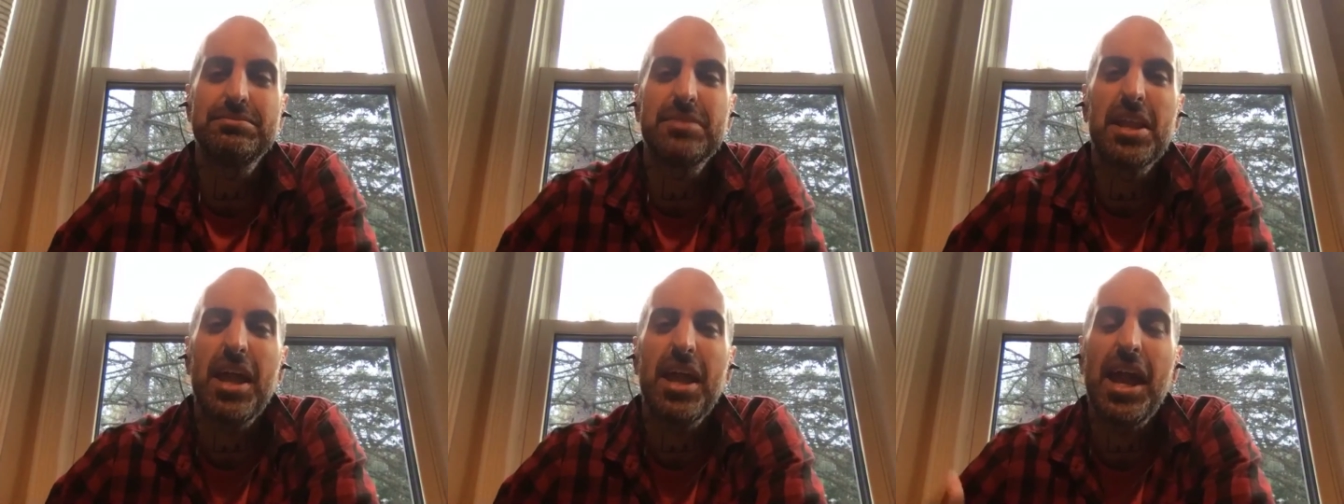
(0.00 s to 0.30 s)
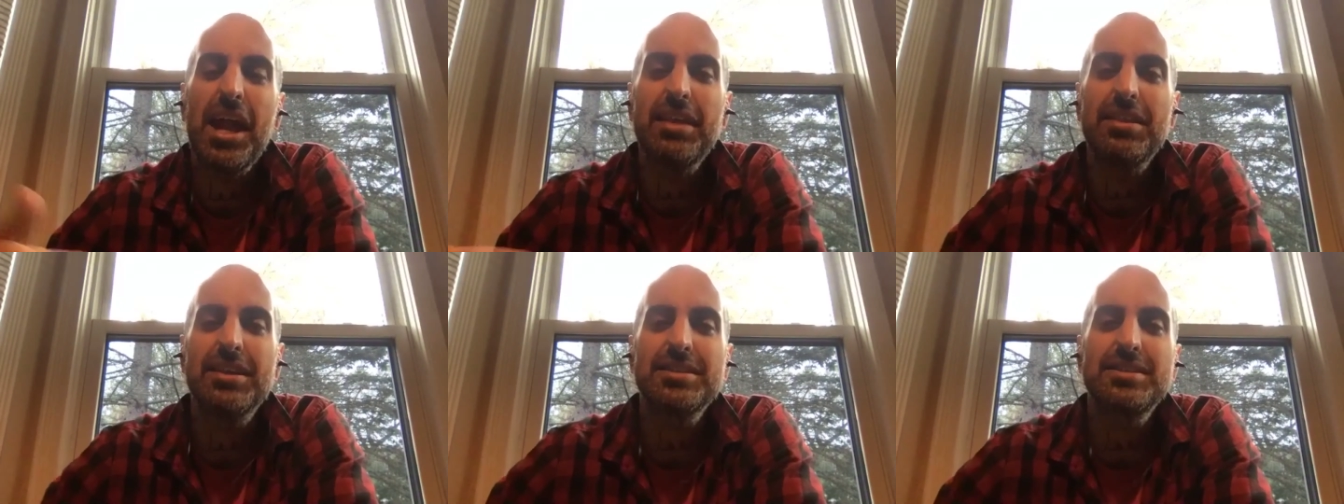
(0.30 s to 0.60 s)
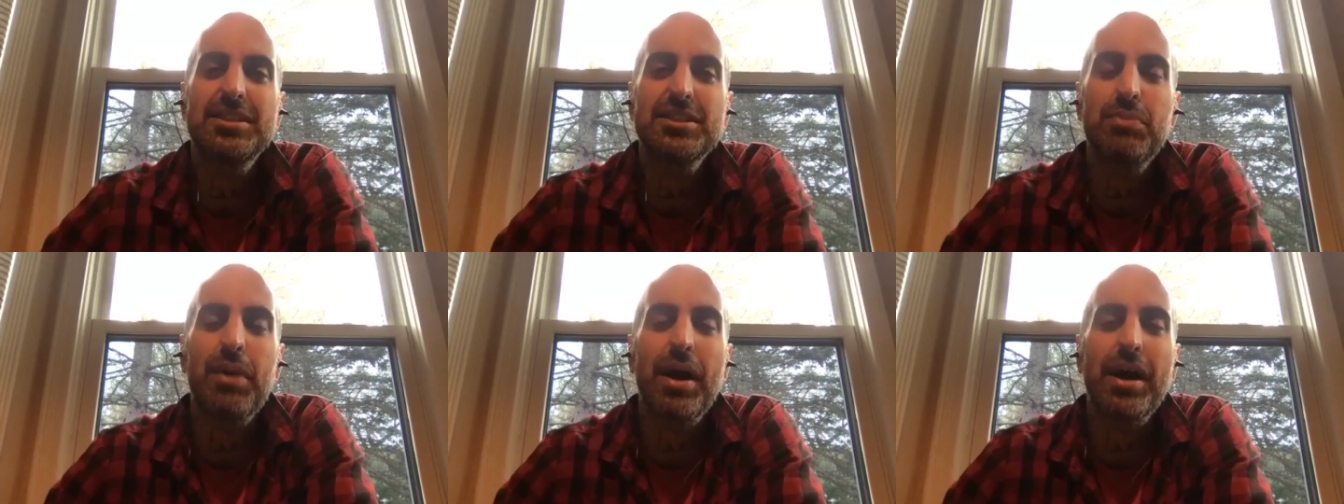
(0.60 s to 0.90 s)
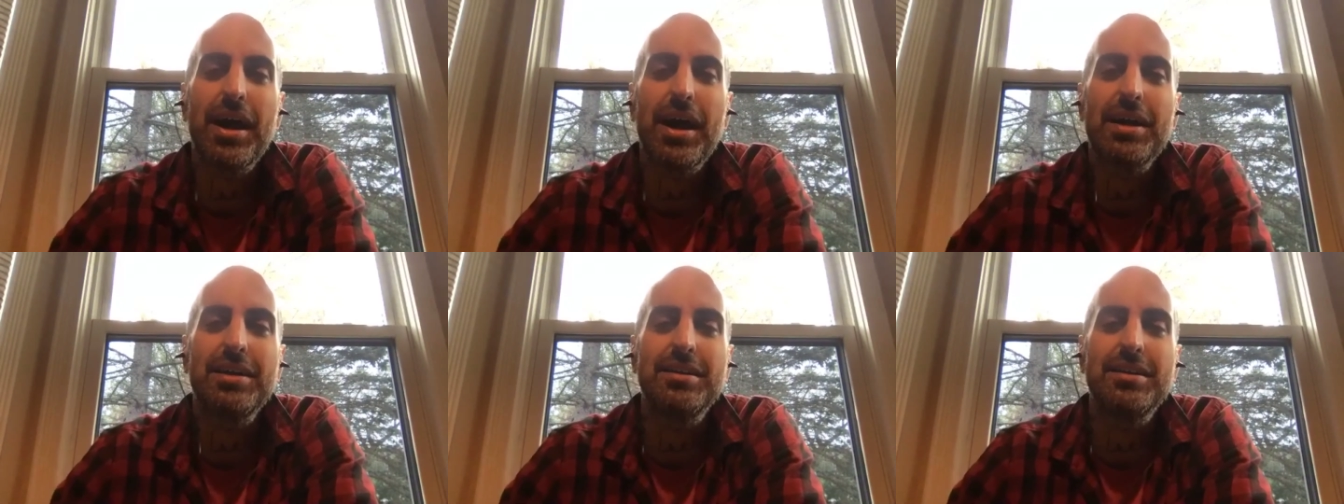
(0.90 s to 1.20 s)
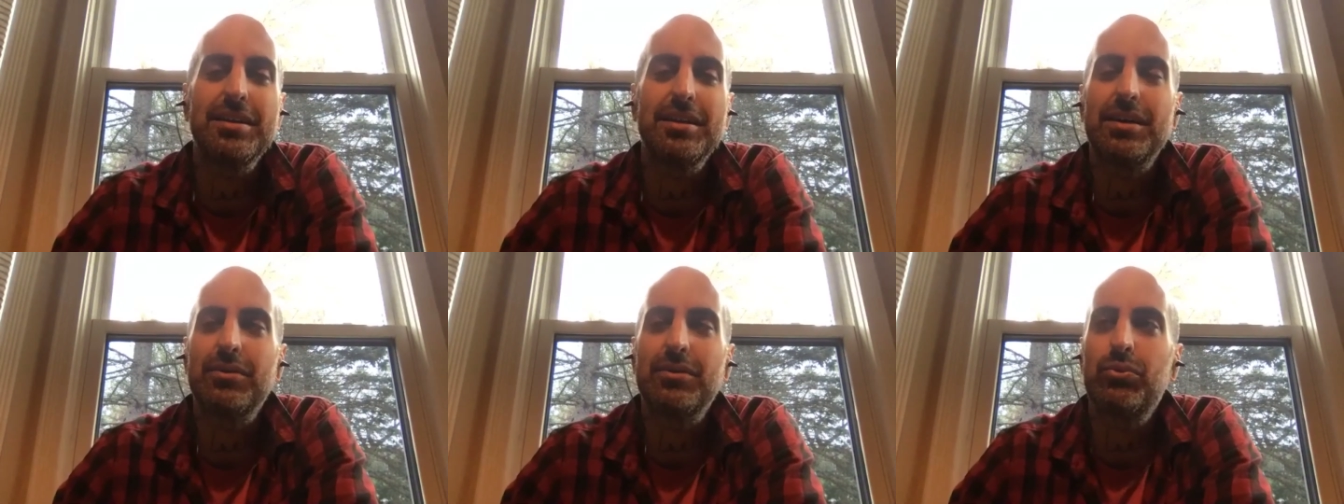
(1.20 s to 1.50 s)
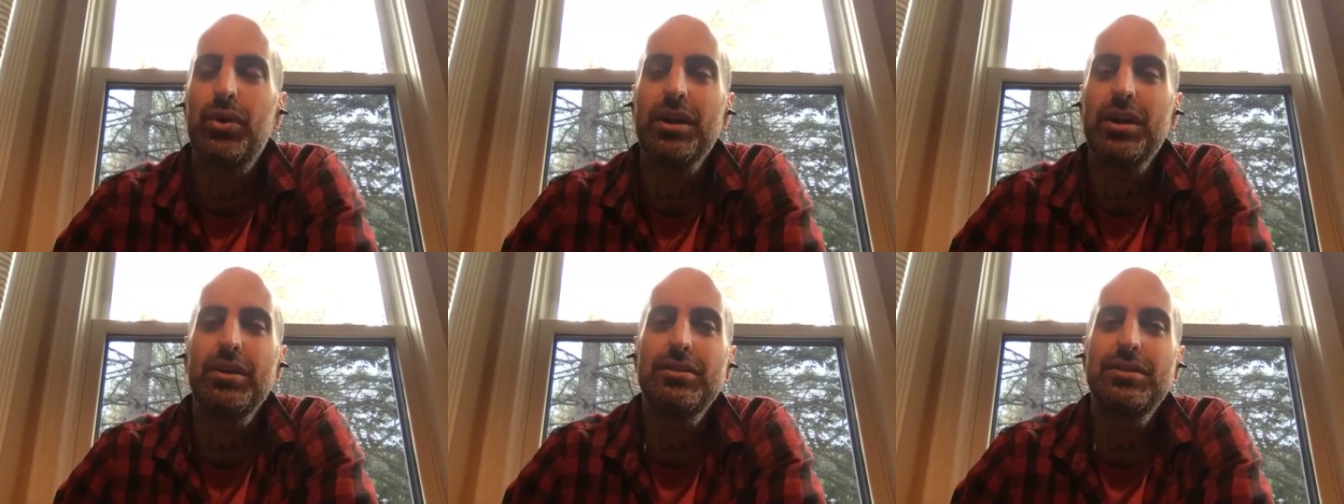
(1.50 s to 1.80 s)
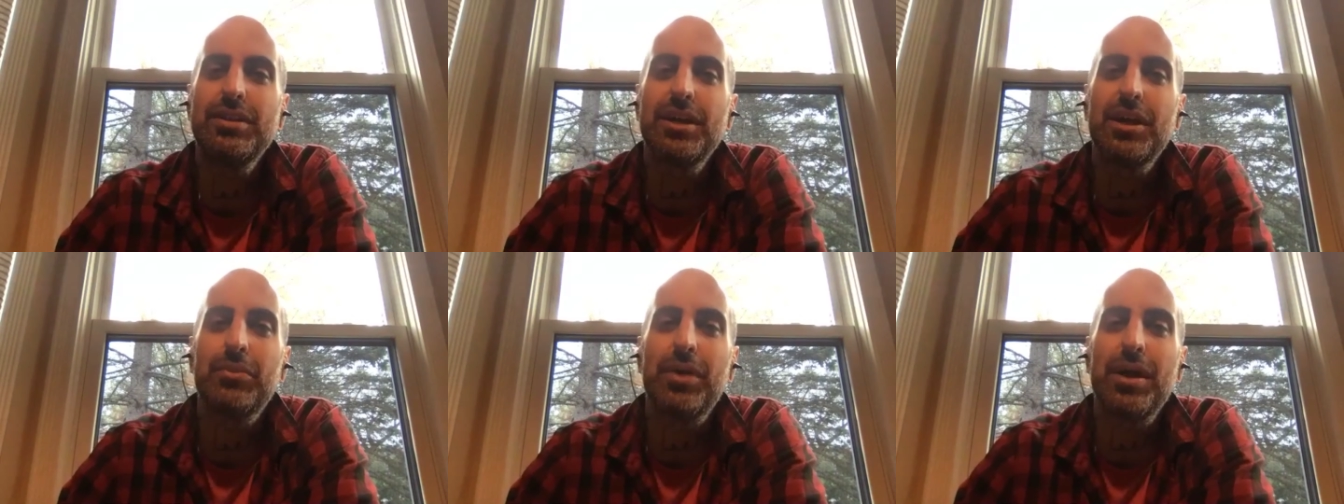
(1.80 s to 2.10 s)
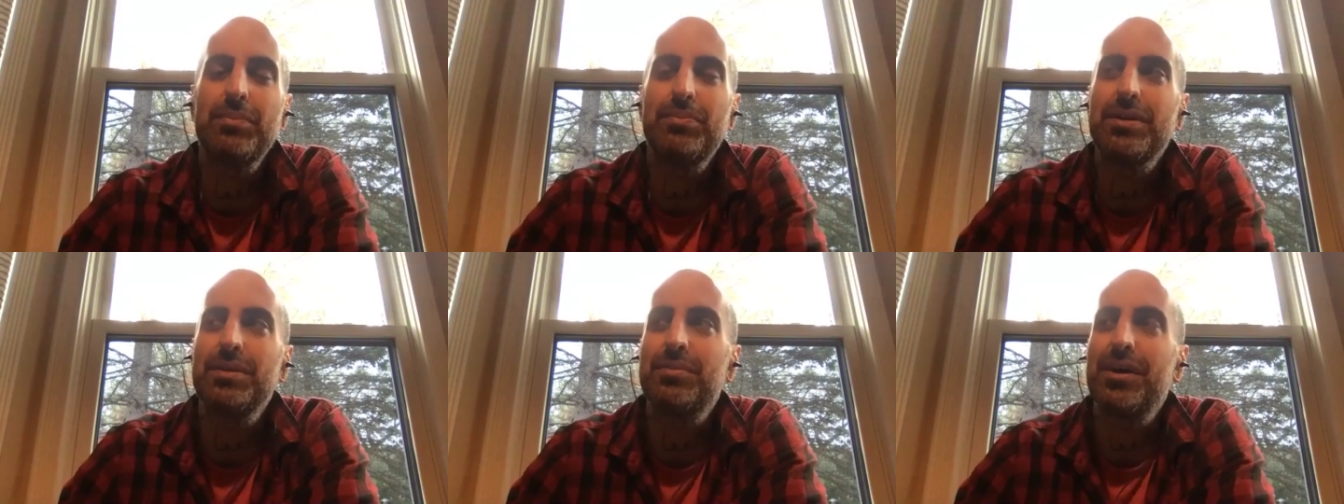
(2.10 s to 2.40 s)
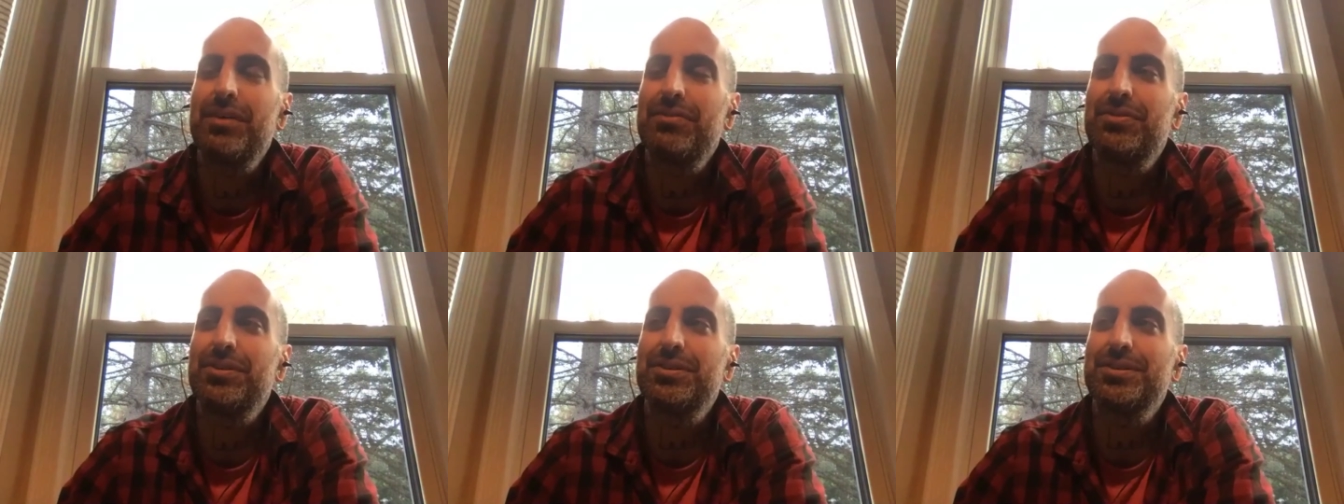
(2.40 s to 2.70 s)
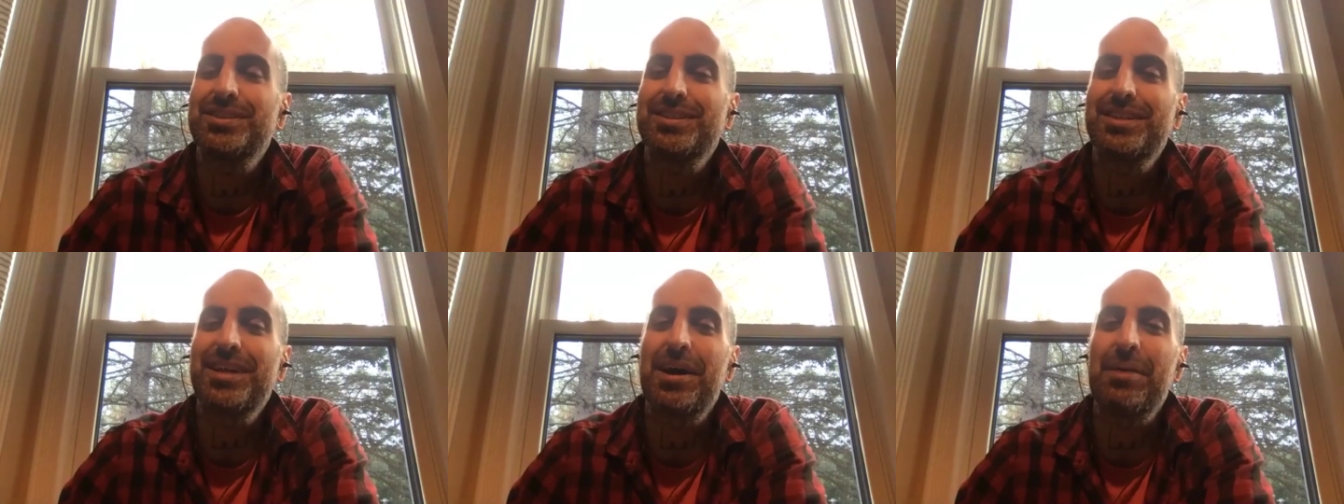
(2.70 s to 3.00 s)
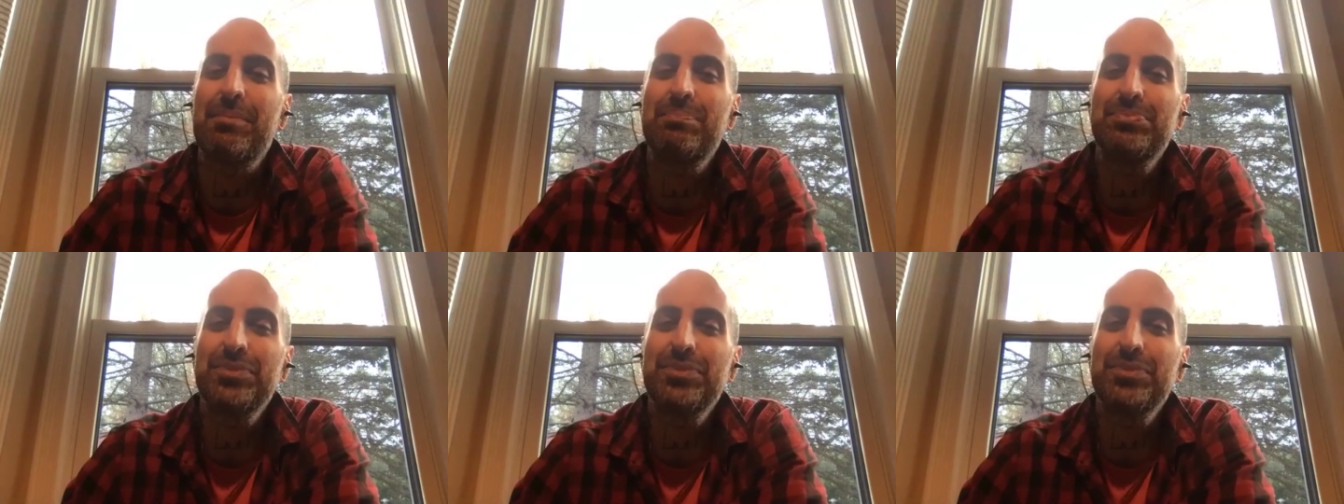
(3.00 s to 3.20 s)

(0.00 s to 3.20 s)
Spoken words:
Hey, this is my idea. What do you think might be my first step?